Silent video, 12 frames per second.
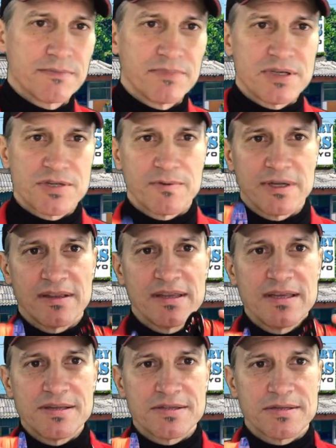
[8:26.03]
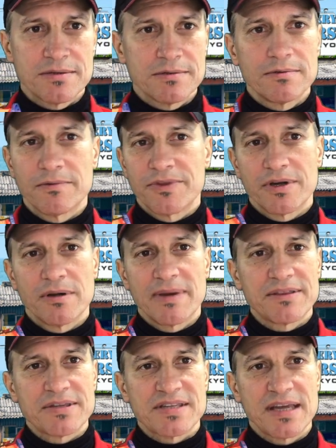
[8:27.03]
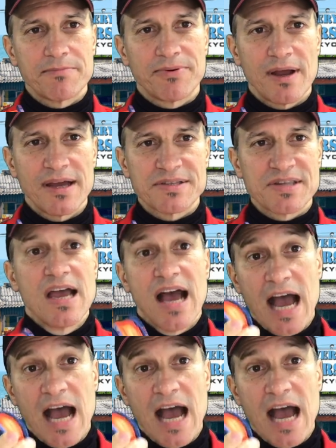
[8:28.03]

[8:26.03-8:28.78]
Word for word: between these two, they're about the same price,